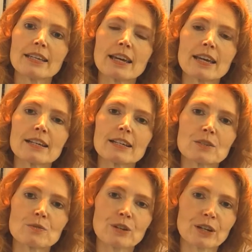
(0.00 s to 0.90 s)
Yet
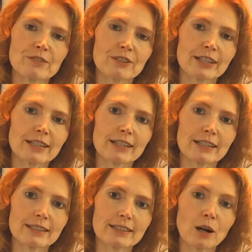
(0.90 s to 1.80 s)
it's very, very
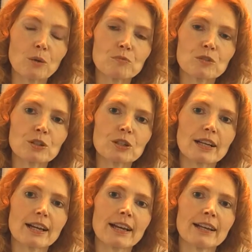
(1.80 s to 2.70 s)

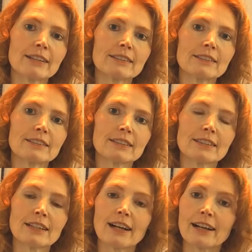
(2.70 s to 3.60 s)
helpful and
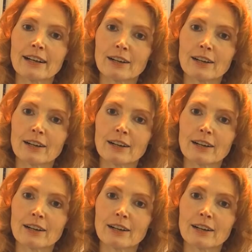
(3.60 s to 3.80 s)
a